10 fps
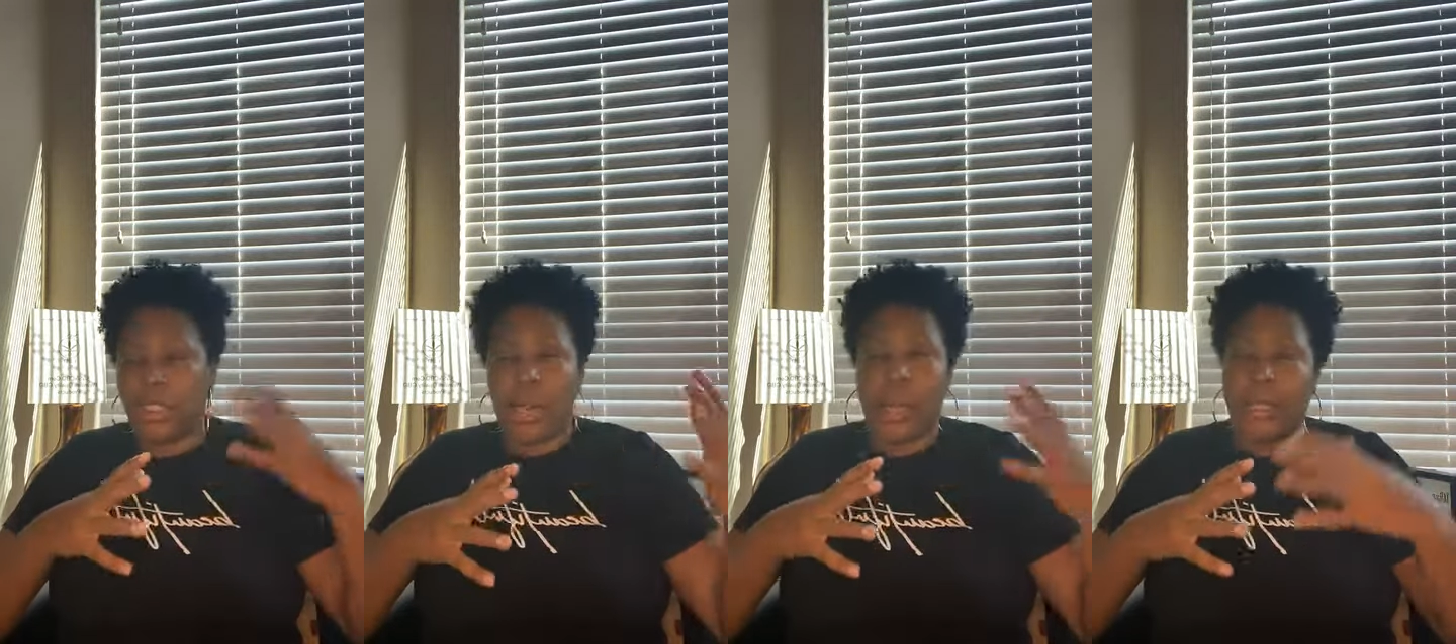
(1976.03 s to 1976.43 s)

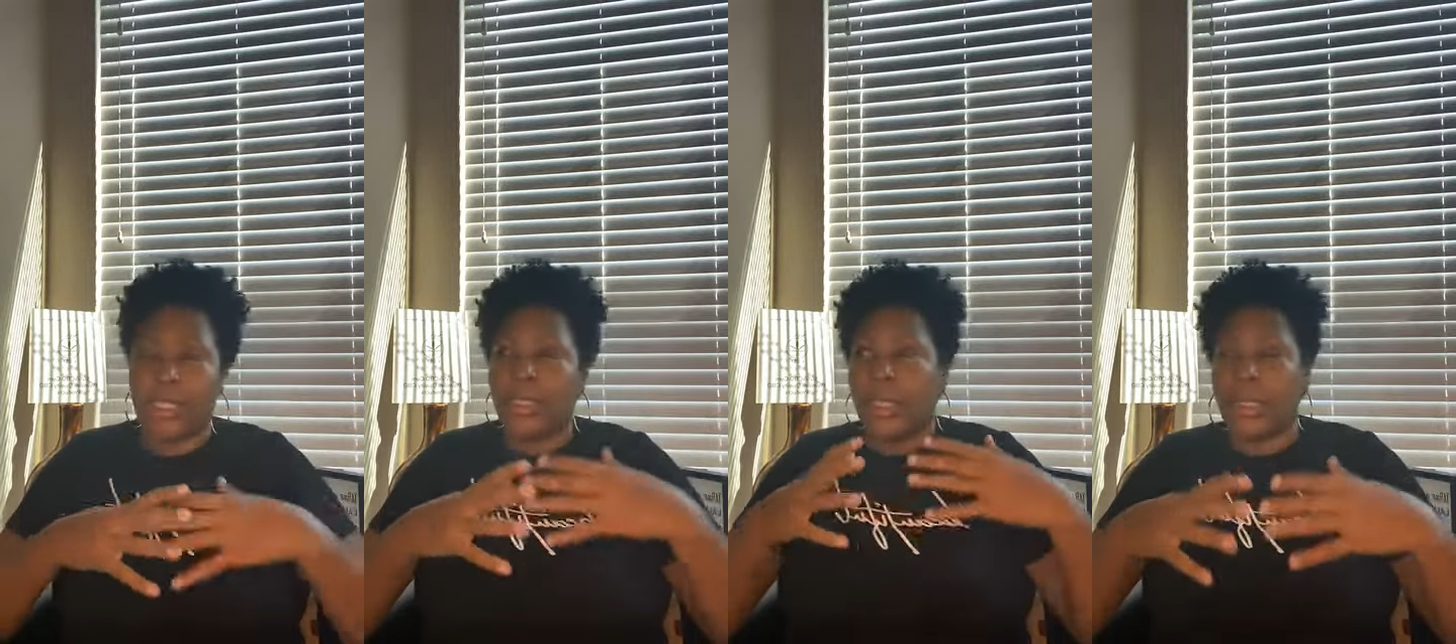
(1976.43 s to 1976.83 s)
you don't have that,
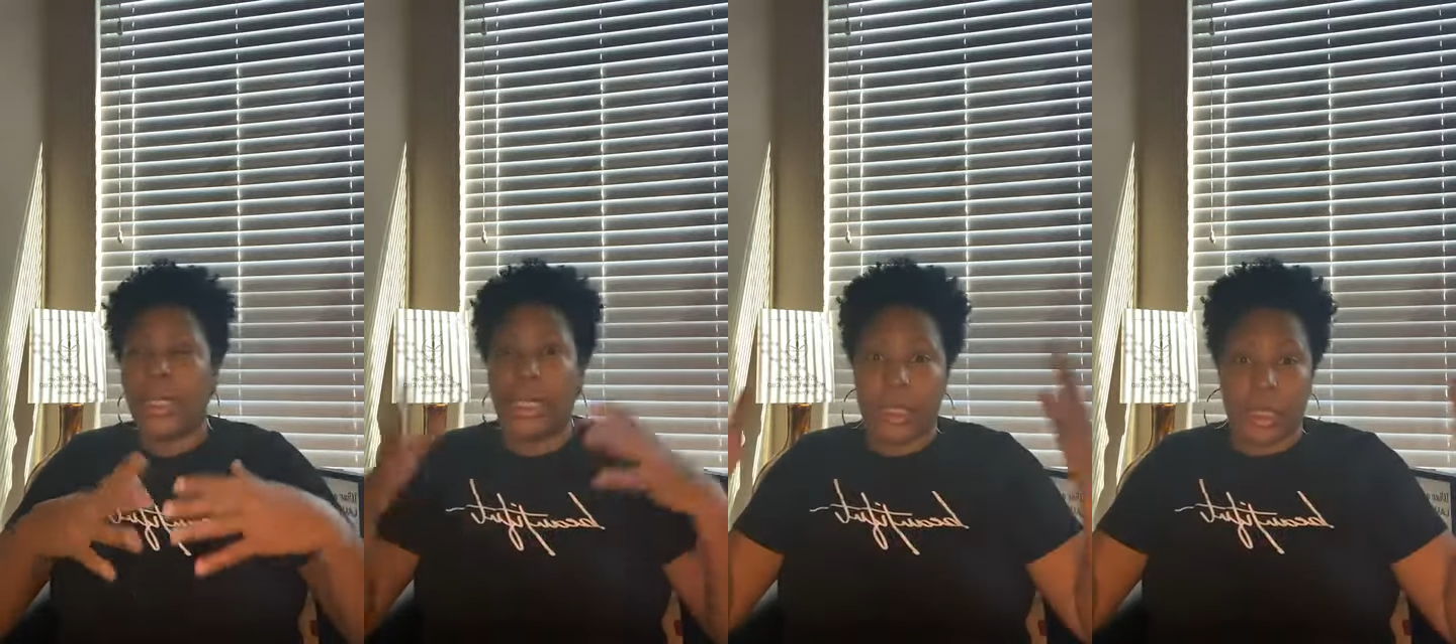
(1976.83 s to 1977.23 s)
and you get
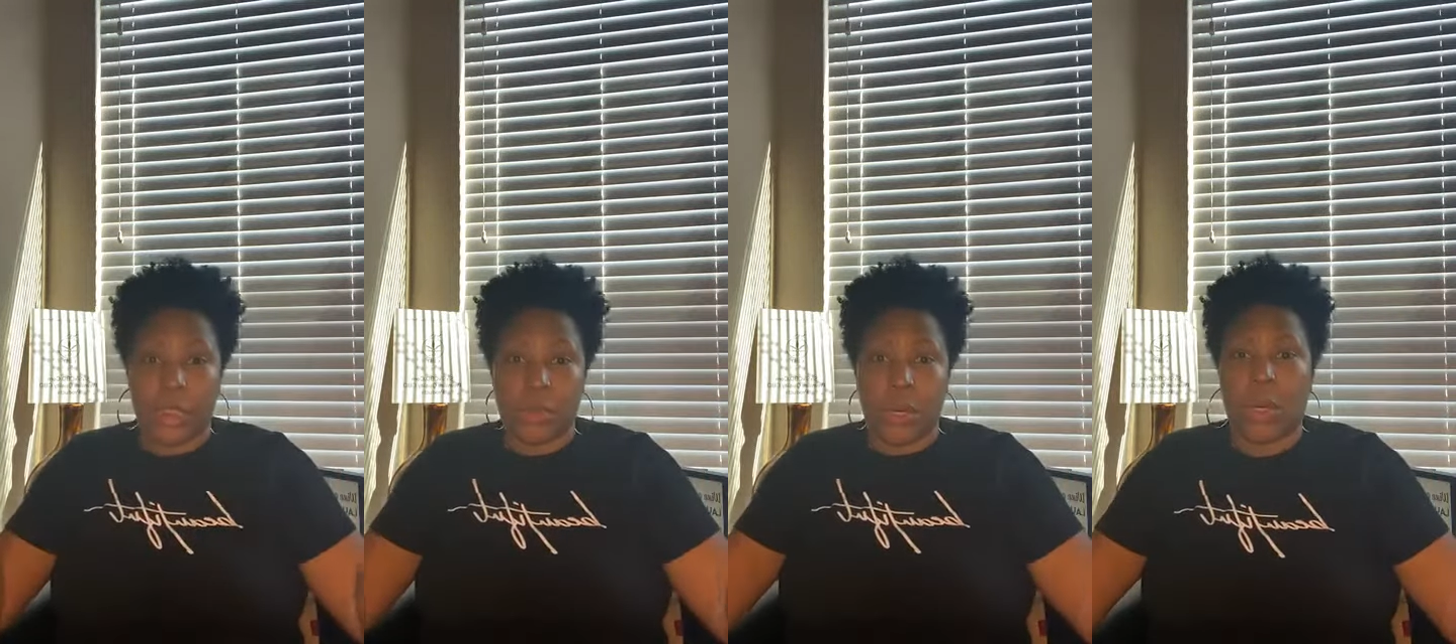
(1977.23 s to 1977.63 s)
done
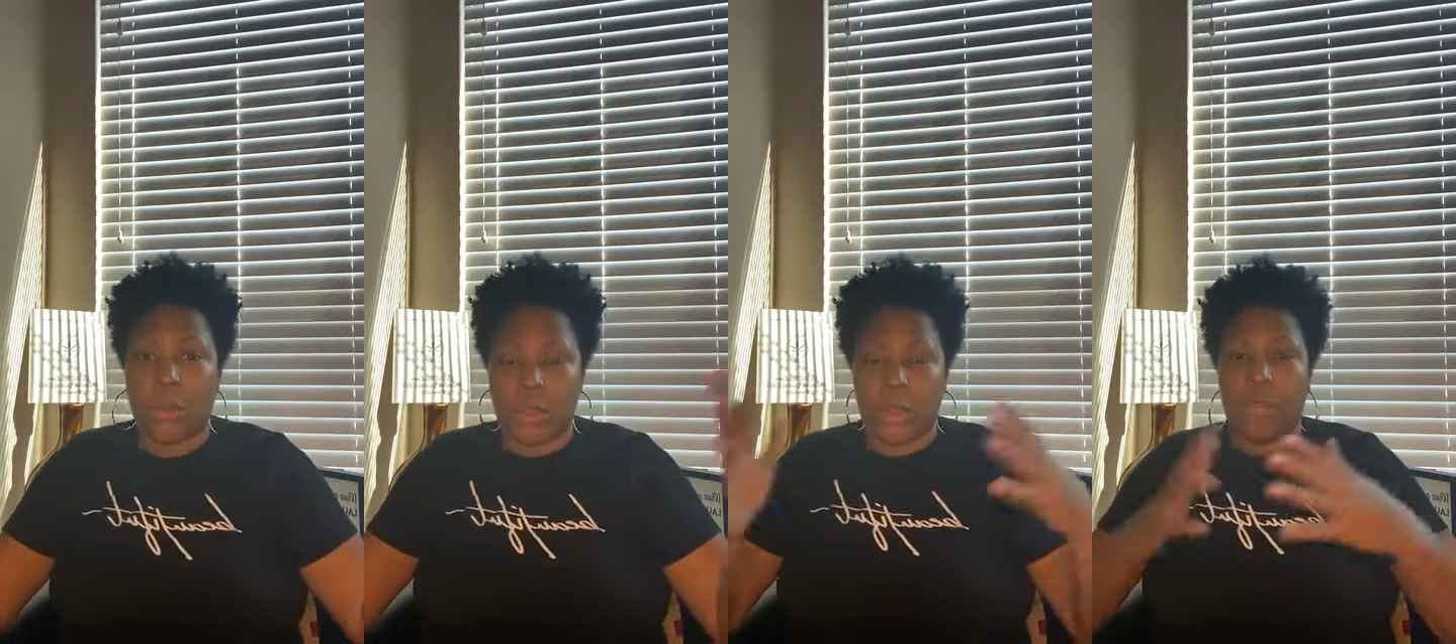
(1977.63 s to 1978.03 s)
and you
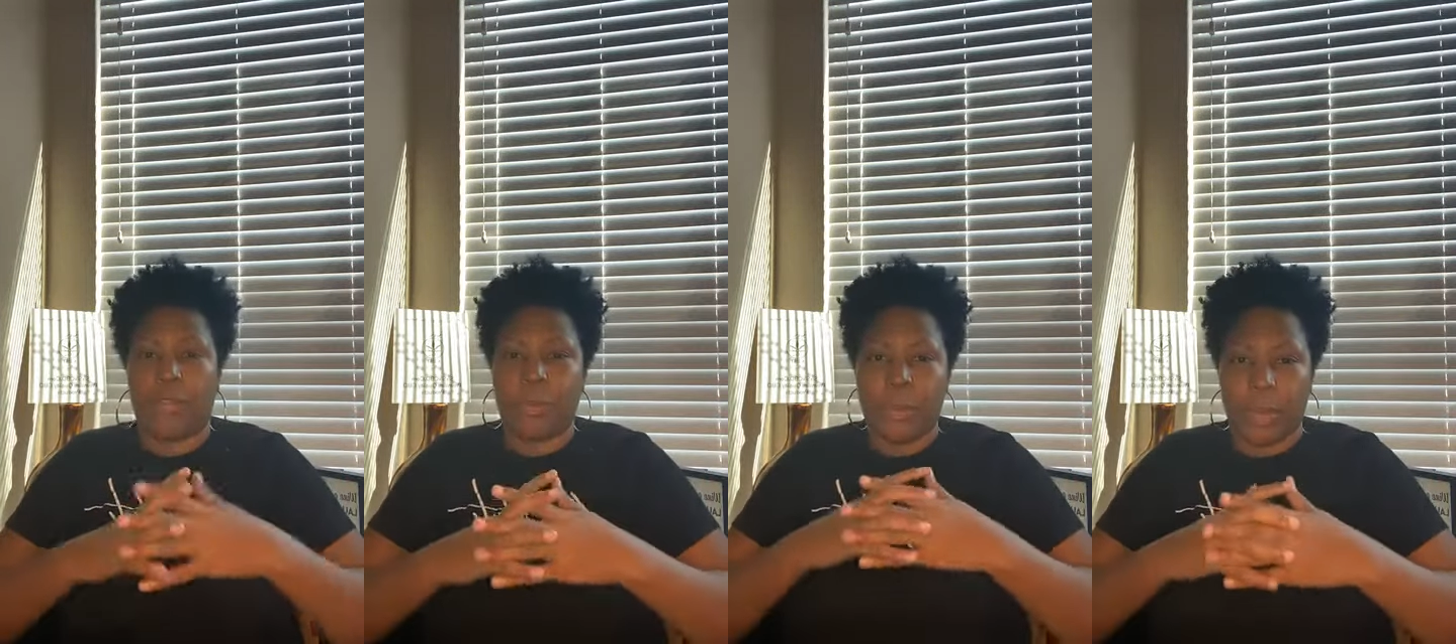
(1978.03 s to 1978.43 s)
owe the
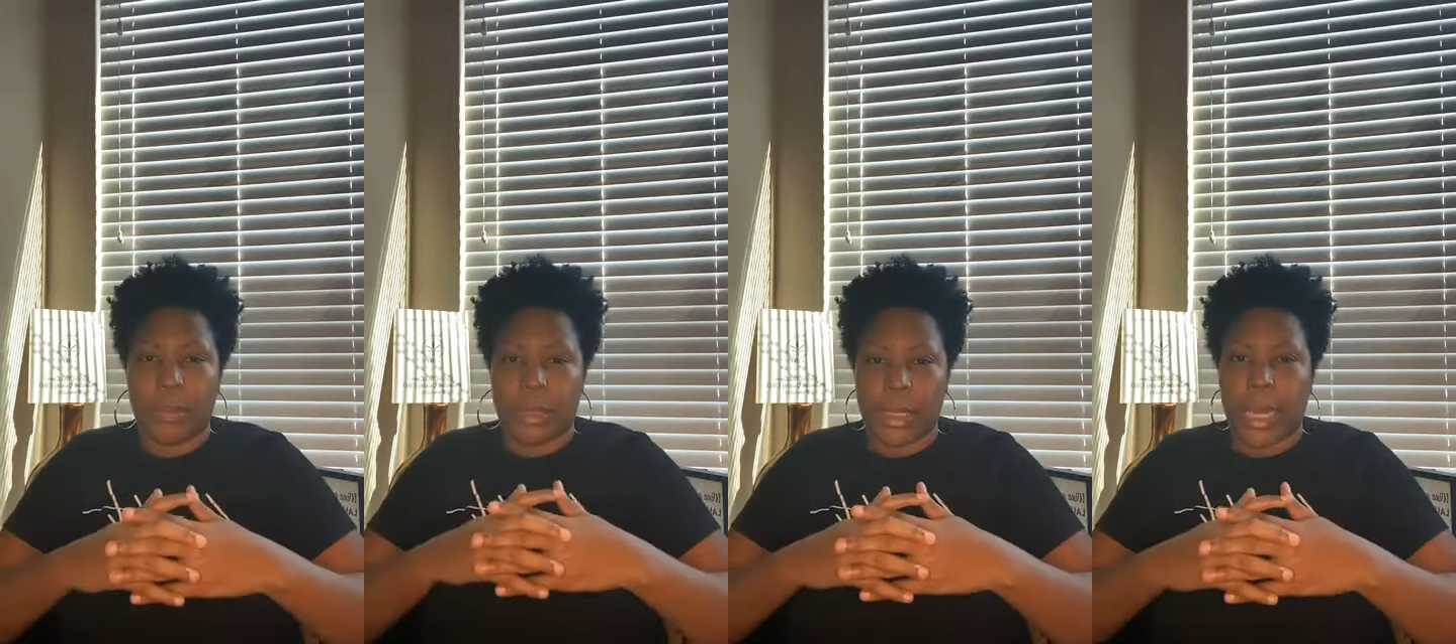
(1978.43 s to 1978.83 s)

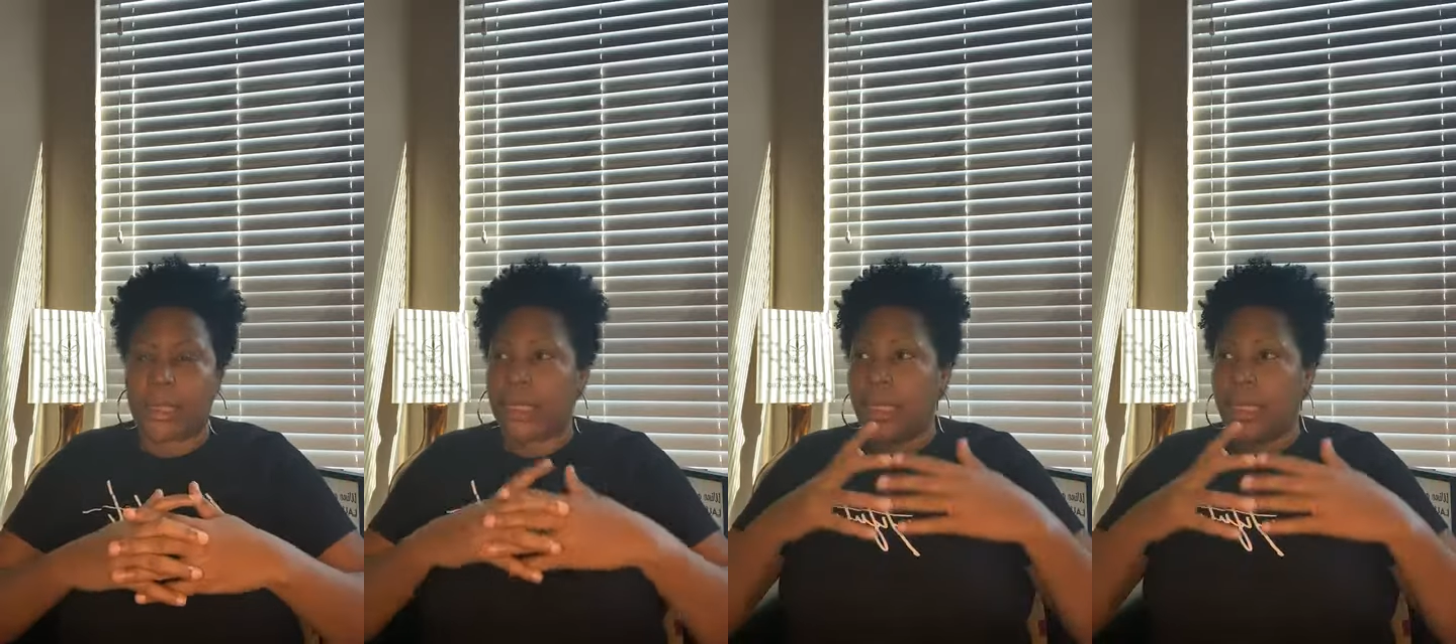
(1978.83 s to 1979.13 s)
self-employment tax.